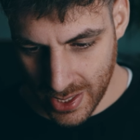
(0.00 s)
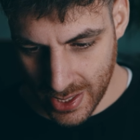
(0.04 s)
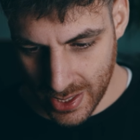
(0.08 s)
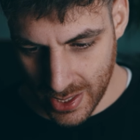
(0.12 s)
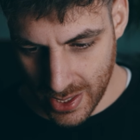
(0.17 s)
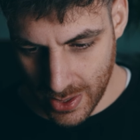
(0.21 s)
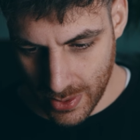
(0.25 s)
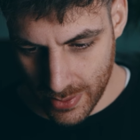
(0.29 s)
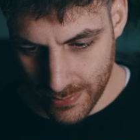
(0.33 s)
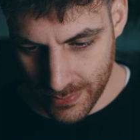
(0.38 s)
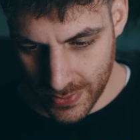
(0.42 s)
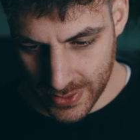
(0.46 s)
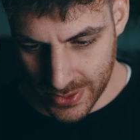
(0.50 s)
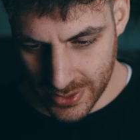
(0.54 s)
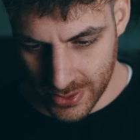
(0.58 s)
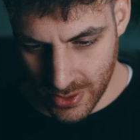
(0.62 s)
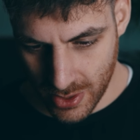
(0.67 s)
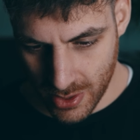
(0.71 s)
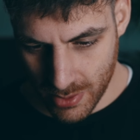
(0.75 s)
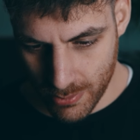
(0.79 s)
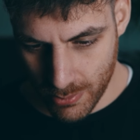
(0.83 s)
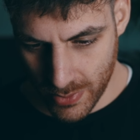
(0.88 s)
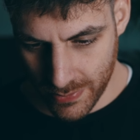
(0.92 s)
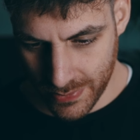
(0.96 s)
And now if I
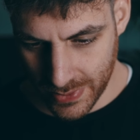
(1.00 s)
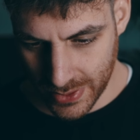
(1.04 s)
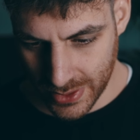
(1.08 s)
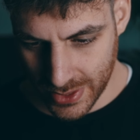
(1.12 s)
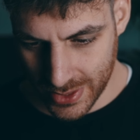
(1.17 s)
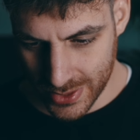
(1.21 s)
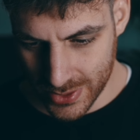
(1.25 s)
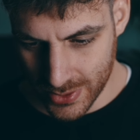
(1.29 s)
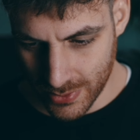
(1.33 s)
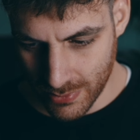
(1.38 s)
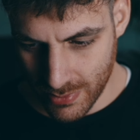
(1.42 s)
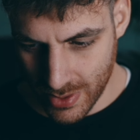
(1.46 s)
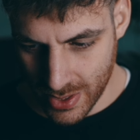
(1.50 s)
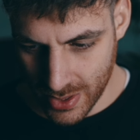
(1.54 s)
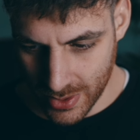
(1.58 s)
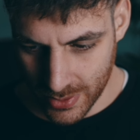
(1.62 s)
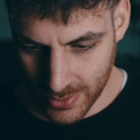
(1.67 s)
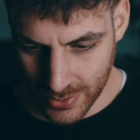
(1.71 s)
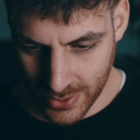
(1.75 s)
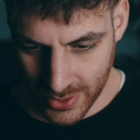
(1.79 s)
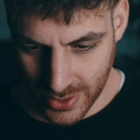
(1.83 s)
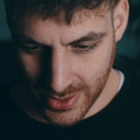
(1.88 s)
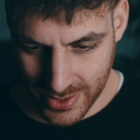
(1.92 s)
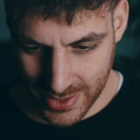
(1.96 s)
start moving this
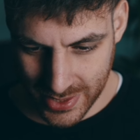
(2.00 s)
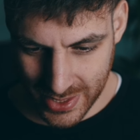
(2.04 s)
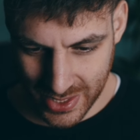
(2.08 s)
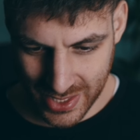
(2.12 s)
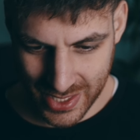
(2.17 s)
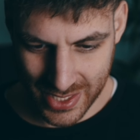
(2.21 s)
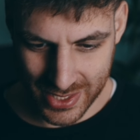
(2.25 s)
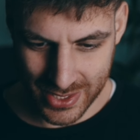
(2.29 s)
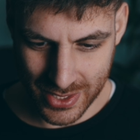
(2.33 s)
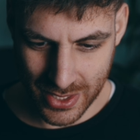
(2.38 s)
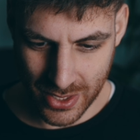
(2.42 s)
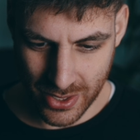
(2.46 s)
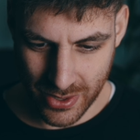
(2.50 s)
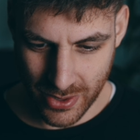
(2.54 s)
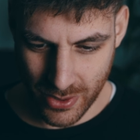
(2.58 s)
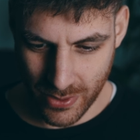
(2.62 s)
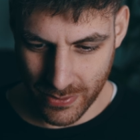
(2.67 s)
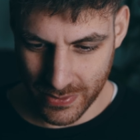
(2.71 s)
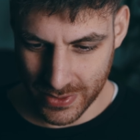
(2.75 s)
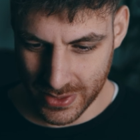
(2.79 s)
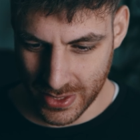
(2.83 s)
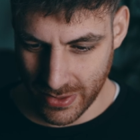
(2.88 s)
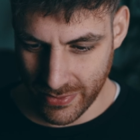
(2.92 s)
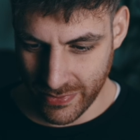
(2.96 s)
around, you can see that it's going to
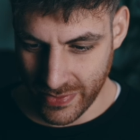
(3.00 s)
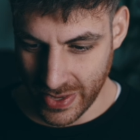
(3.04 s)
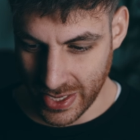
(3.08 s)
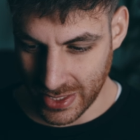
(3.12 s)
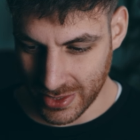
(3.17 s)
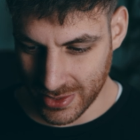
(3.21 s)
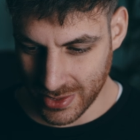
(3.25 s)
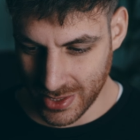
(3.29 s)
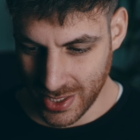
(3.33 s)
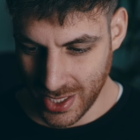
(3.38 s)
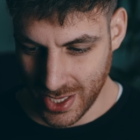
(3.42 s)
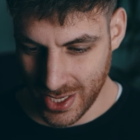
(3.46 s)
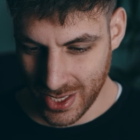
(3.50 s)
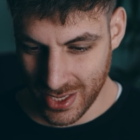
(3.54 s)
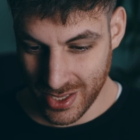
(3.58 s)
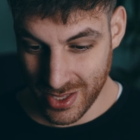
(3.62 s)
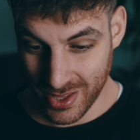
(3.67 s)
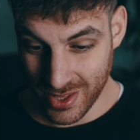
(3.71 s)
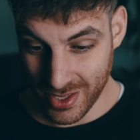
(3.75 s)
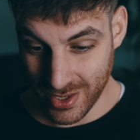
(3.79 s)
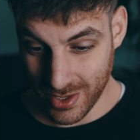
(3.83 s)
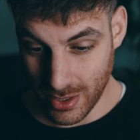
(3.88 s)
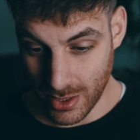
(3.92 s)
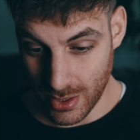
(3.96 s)
obviously affect
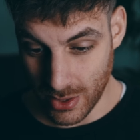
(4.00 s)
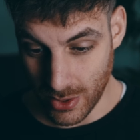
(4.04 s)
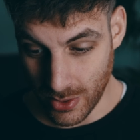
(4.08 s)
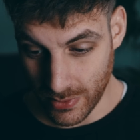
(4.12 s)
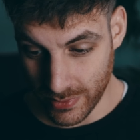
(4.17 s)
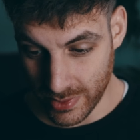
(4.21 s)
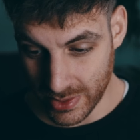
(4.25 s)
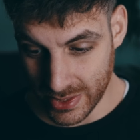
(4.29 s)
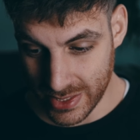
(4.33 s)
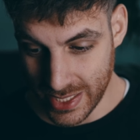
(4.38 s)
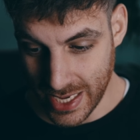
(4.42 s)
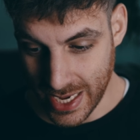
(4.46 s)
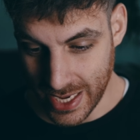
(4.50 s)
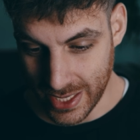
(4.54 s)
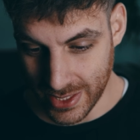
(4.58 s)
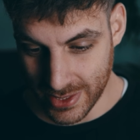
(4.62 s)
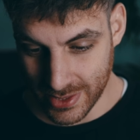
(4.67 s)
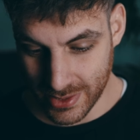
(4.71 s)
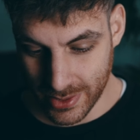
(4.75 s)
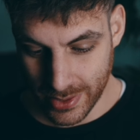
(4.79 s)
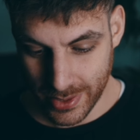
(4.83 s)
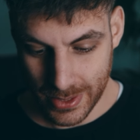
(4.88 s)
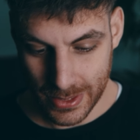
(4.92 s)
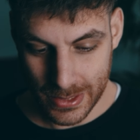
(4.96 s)
the color of the
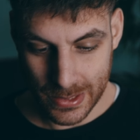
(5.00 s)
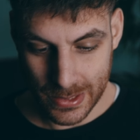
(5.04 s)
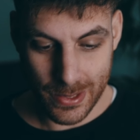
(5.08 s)
text,